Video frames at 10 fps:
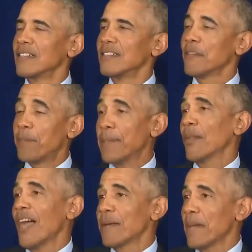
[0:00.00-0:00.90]
to people
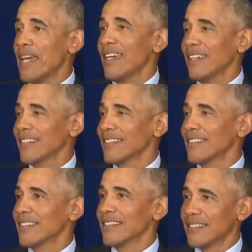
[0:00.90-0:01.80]
like me,
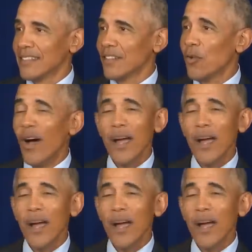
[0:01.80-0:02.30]
who I